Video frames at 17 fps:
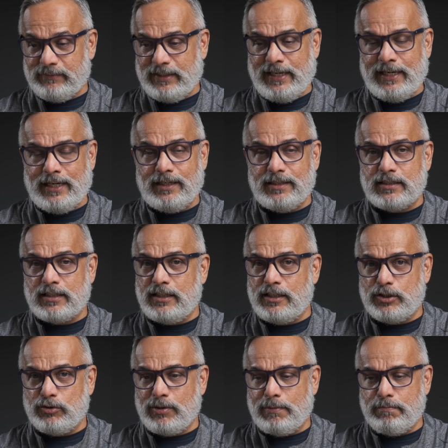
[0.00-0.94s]
it'll turn
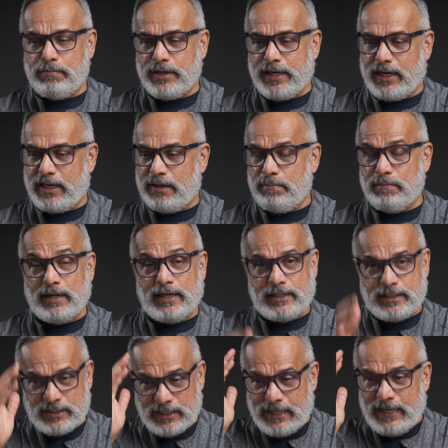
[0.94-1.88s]
to a brick.
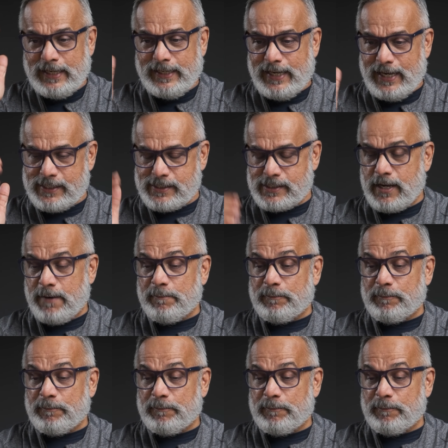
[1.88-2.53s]
But yes,